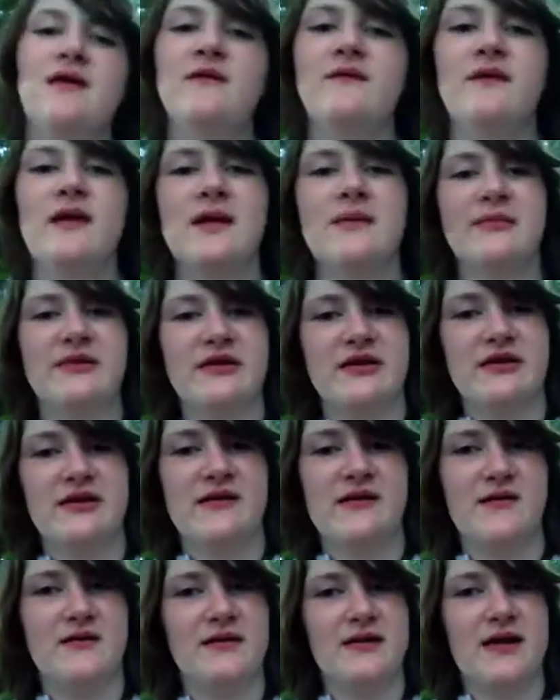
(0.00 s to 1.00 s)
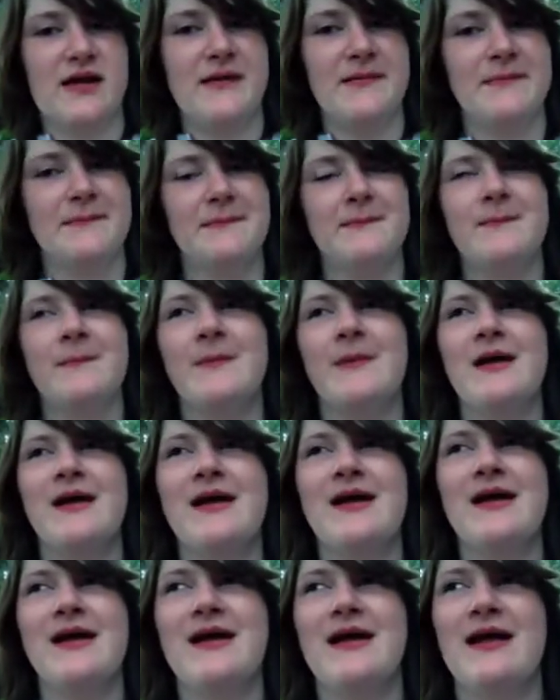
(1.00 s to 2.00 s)
family and all of that.
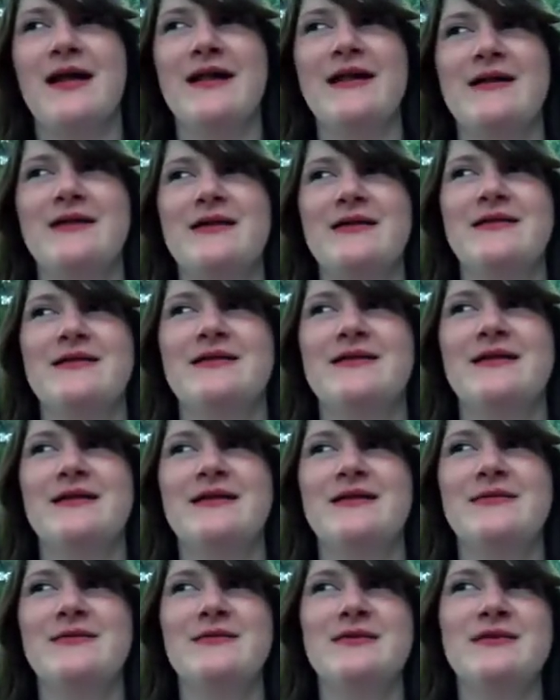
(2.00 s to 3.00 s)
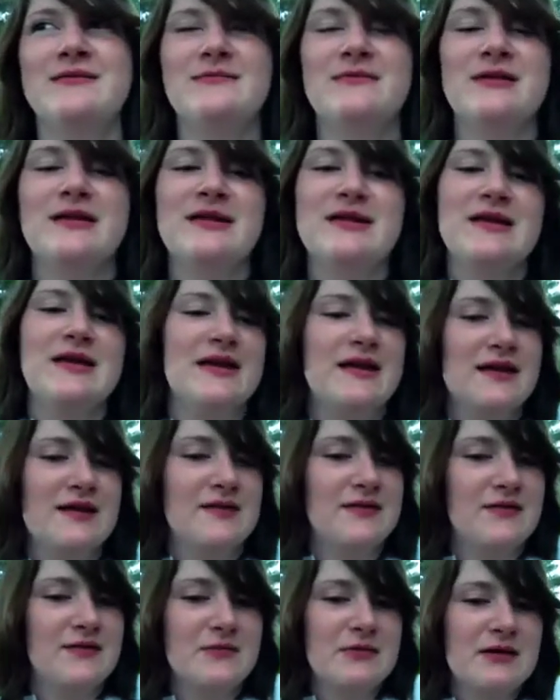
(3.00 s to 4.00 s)
I don't want to really get
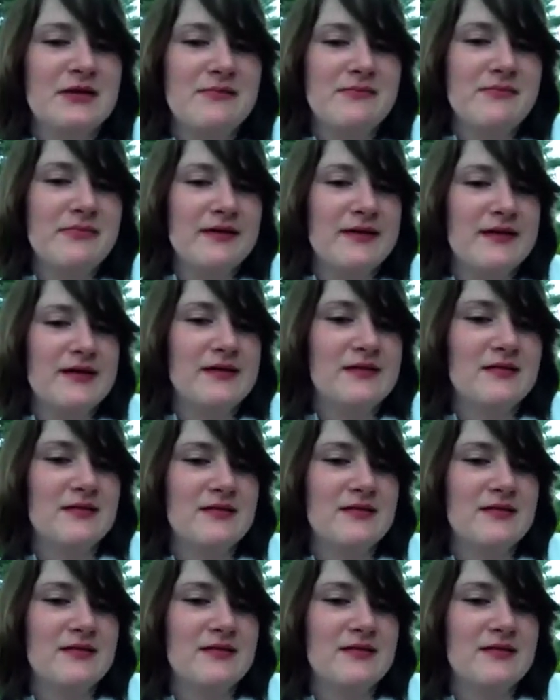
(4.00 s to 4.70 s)
into it, but